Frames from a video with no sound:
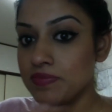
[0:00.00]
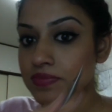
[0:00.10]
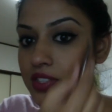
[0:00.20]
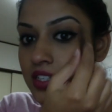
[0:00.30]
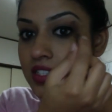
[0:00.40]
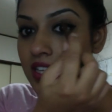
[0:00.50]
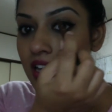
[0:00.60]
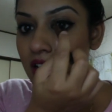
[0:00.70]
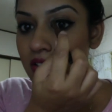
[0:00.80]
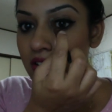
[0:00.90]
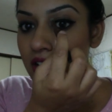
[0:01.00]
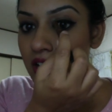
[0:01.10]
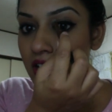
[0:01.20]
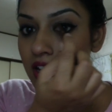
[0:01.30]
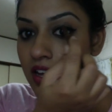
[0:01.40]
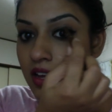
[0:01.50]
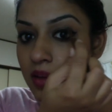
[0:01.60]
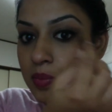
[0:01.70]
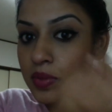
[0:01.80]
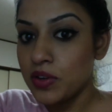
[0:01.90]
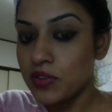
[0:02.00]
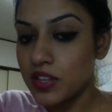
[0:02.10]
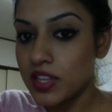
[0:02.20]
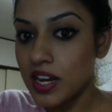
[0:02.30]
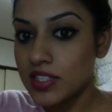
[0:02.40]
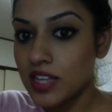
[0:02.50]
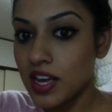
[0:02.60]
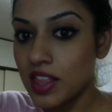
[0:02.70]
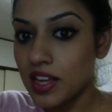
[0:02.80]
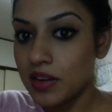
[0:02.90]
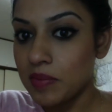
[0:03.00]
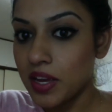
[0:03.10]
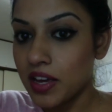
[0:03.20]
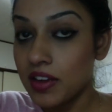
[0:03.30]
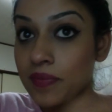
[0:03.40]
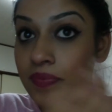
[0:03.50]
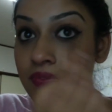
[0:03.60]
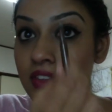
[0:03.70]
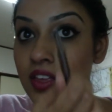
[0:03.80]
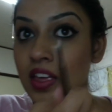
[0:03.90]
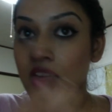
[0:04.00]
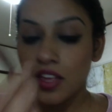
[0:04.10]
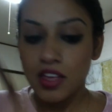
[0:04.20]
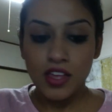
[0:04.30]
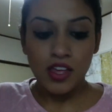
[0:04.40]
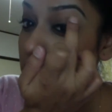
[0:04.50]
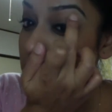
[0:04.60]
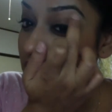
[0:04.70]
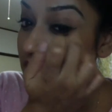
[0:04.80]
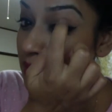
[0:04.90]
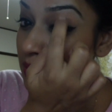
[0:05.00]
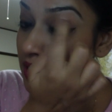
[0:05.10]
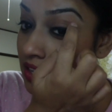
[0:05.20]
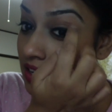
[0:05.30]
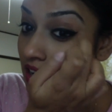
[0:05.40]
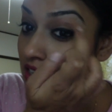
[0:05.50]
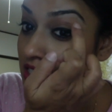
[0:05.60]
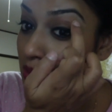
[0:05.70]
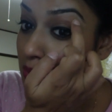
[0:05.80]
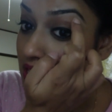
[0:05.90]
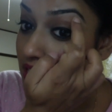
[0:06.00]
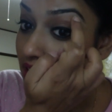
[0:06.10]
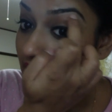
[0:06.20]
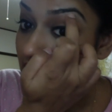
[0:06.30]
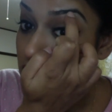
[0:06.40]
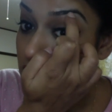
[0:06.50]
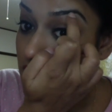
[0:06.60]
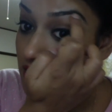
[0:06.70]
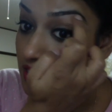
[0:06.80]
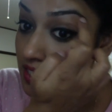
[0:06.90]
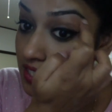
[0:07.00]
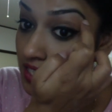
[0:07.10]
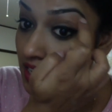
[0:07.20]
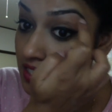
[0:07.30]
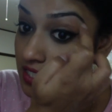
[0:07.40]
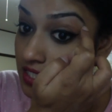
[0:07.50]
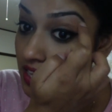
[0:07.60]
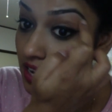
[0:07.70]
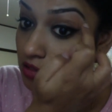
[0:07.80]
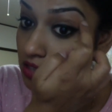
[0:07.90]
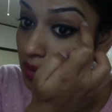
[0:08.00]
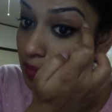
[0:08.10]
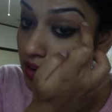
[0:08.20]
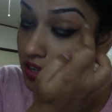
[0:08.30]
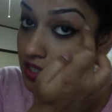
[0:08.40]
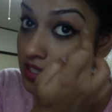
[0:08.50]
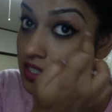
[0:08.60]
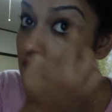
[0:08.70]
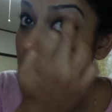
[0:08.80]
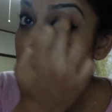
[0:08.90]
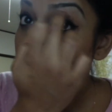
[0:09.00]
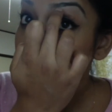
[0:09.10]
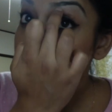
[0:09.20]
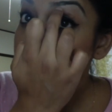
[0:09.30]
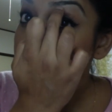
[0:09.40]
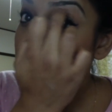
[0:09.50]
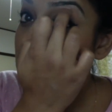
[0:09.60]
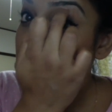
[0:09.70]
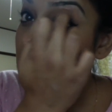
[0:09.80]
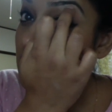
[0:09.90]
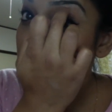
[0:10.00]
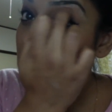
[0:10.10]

you can see how beautifully that has highlighted my eye. Blend away the eyeshadow, but the edge, the sides, the outside part, just gently